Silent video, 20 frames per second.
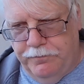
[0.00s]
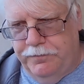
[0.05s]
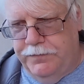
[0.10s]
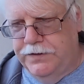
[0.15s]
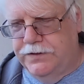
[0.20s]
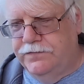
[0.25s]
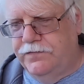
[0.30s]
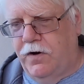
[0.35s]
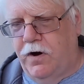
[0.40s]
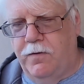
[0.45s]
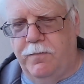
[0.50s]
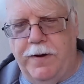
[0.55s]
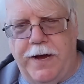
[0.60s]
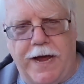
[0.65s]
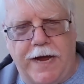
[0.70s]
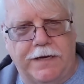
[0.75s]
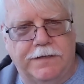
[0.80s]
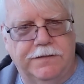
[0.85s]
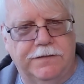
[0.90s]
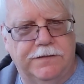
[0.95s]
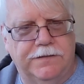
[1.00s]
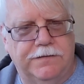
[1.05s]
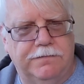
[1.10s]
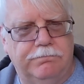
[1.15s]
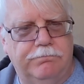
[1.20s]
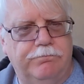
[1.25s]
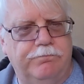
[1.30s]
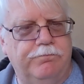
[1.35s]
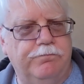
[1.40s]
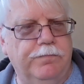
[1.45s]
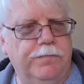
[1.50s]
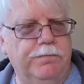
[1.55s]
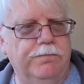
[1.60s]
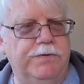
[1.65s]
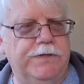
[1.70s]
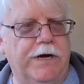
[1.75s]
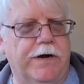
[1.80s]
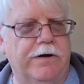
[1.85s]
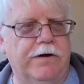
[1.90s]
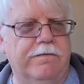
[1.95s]
This far back,
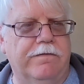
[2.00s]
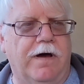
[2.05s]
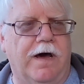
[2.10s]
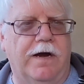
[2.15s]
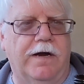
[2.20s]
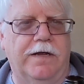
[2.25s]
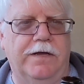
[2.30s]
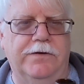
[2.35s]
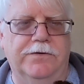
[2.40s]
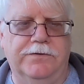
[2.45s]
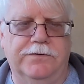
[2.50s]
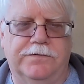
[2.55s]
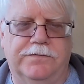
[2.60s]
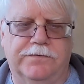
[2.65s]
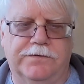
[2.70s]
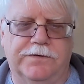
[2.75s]
Sierra Nevada used,